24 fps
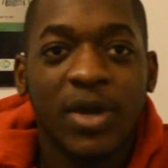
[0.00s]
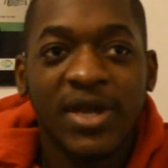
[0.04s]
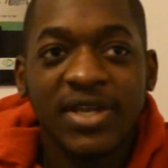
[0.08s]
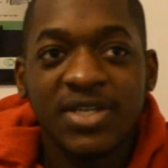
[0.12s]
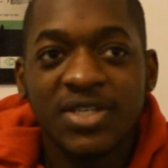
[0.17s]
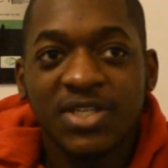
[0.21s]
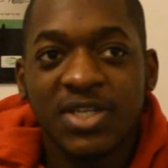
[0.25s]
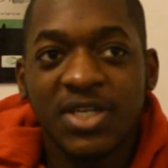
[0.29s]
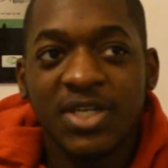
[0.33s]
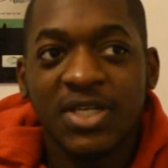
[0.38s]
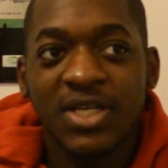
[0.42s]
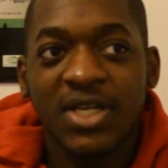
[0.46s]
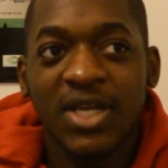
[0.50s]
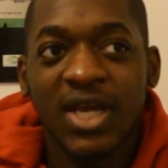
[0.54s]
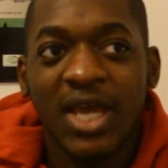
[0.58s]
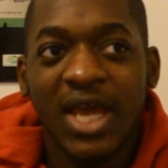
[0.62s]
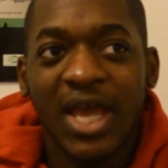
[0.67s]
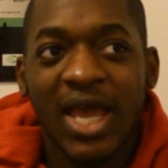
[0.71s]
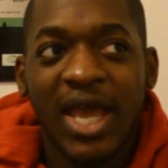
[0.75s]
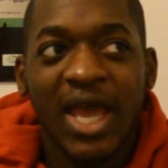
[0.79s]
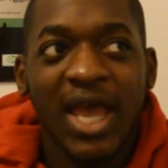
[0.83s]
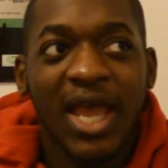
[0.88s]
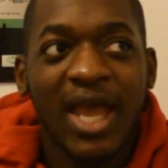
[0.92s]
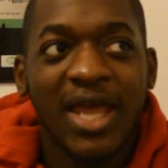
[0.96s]

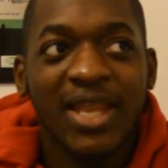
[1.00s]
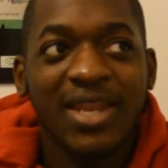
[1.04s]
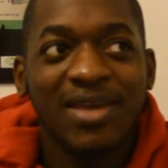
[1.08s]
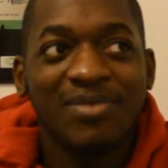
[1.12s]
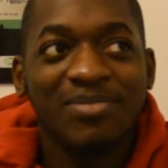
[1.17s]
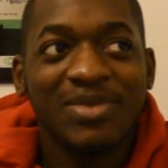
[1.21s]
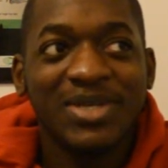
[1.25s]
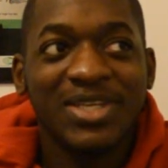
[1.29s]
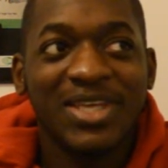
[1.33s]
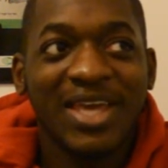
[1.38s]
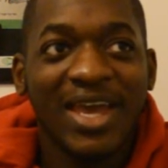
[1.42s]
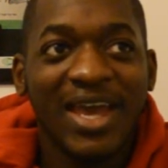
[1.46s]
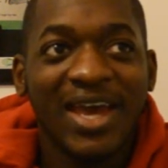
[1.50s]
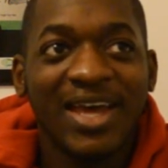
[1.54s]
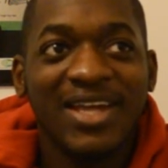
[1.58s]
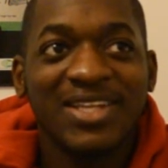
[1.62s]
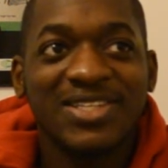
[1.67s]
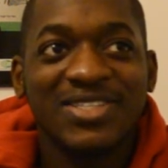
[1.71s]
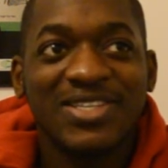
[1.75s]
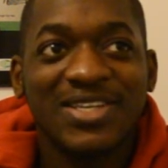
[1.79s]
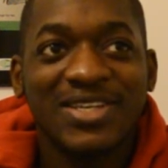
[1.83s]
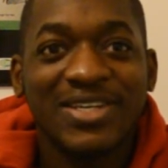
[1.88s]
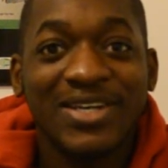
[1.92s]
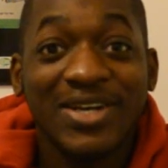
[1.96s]
situation. And then we
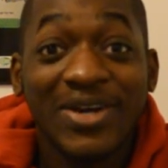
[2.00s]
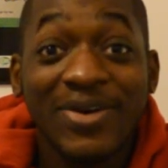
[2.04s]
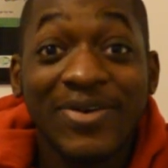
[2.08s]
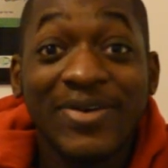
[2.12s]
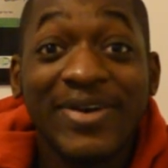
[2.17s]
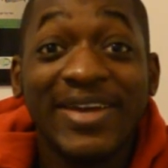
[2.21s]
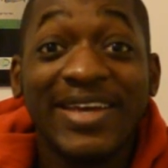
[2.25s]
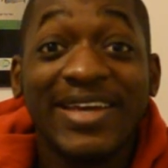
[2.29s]
get